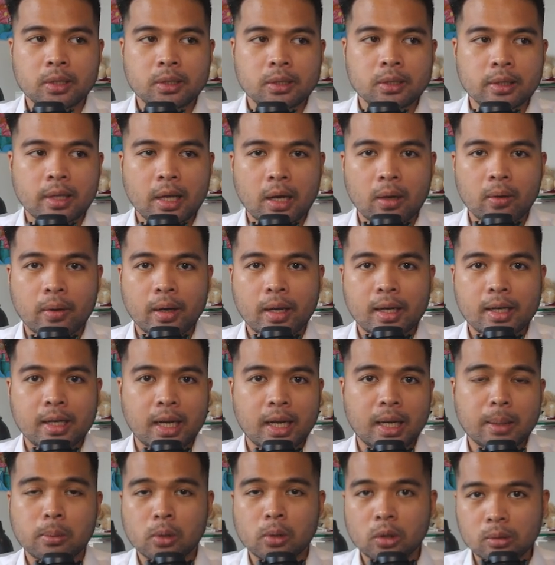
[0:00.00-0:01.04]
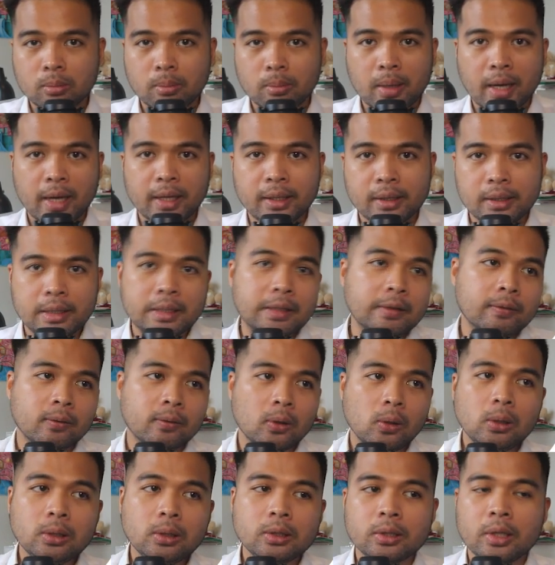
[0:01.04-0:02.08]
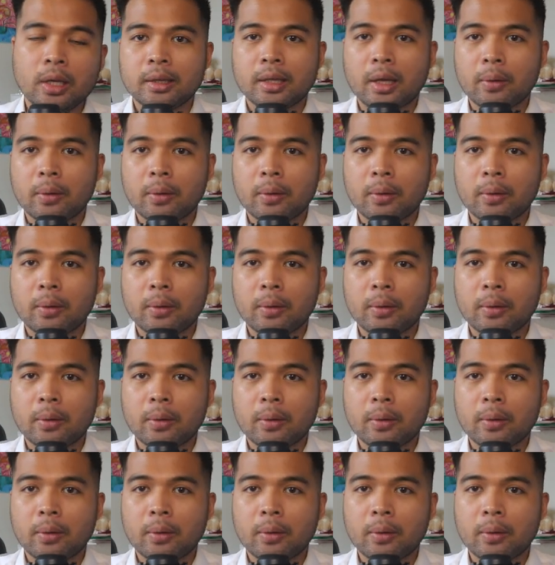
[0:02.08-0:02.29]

is now enabled by default.